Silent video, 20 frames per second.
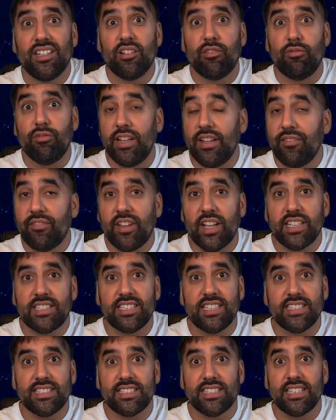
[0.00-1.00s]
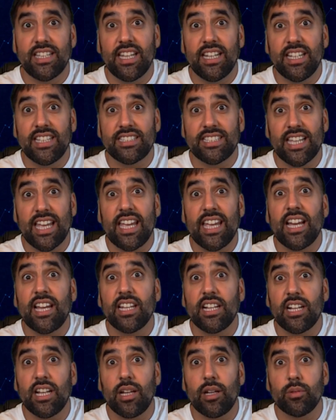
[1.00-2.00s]
reinvest it in its
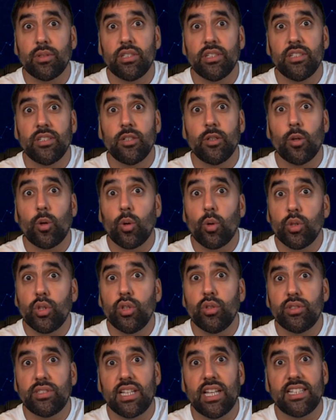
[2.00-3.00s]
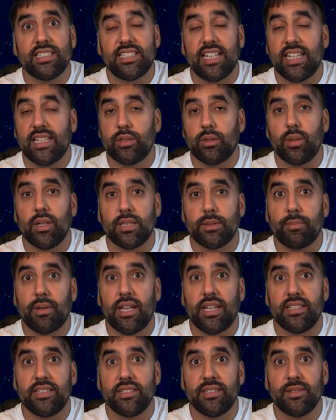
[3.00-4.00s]
AI cloud, or use that stake to
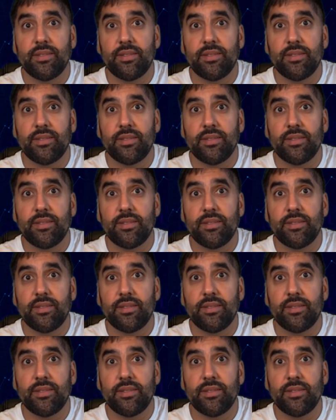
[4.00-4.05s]
expand.